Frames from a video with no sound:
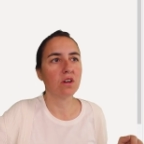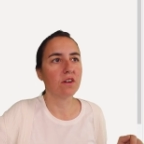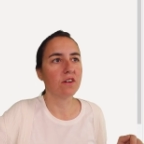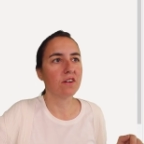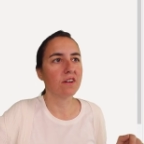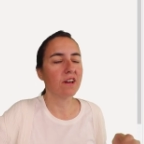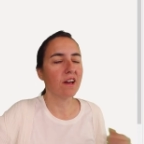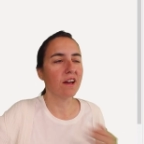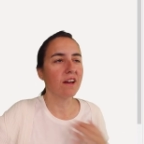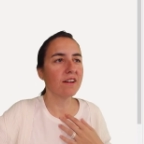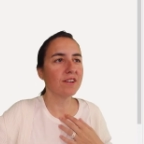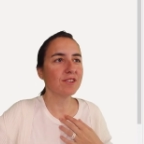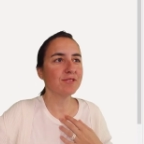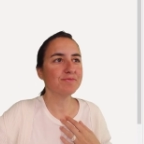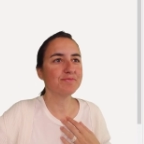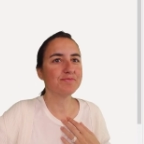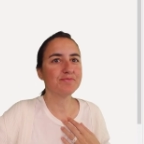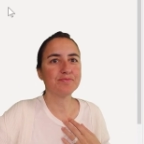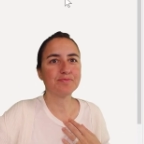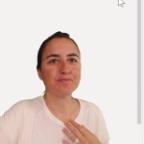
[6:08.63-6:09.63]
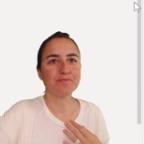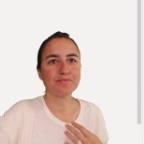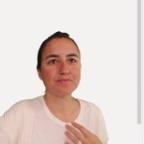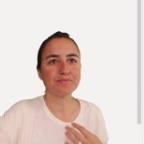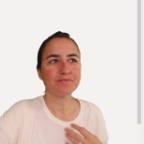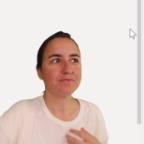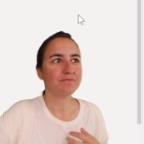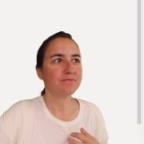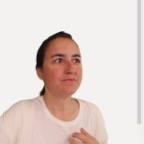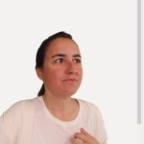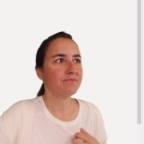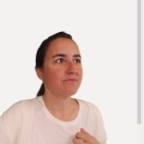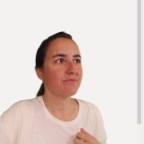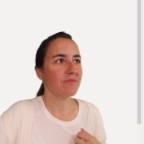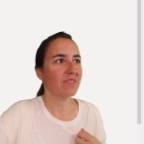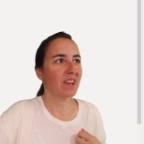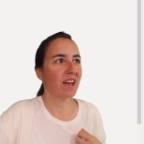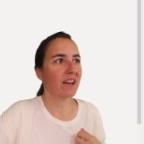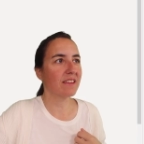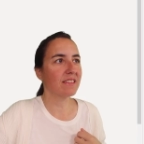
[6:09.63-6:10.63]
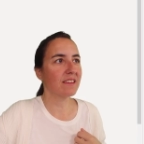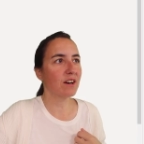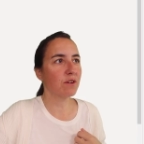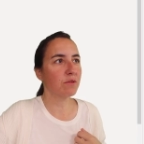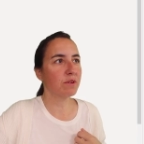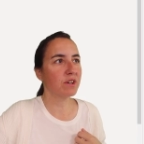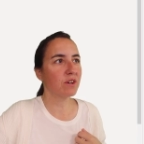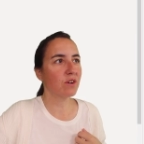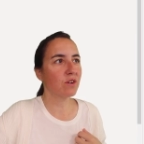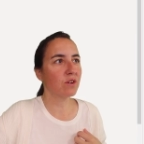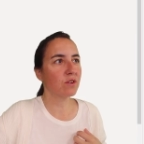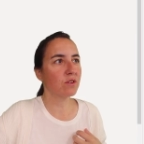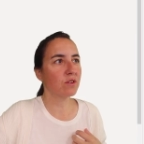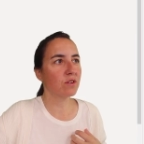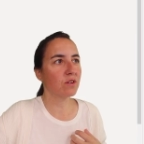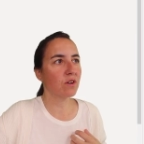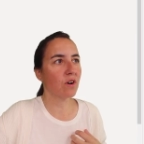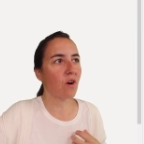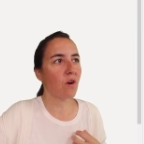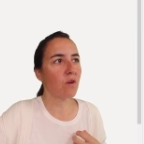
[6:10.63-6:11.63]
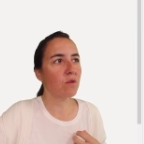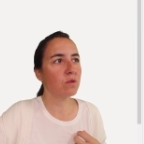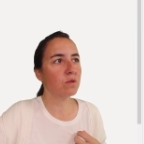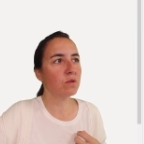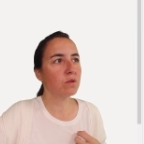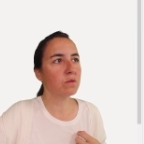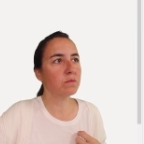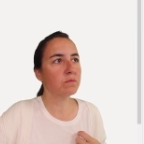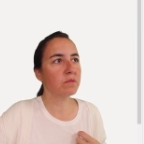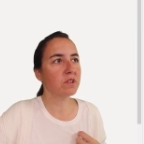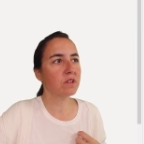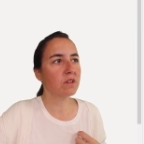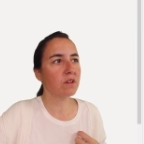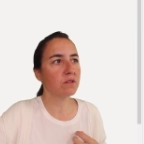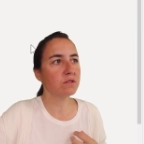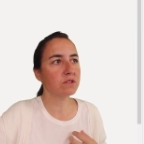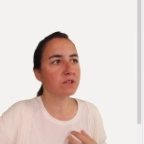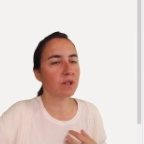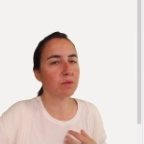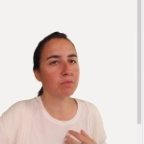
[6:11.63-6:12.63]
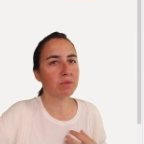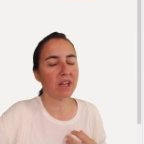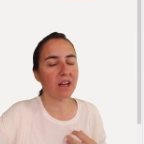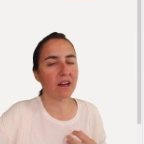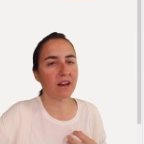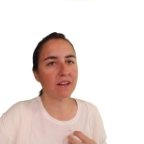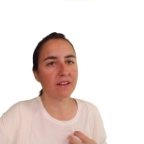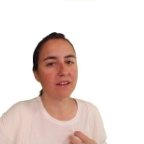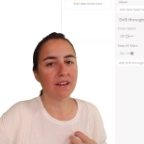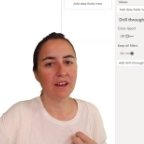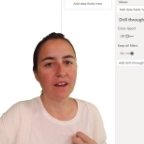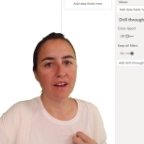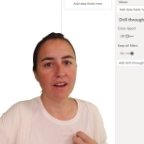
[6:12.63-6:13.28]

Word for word: Okay. And now we go home and close and apply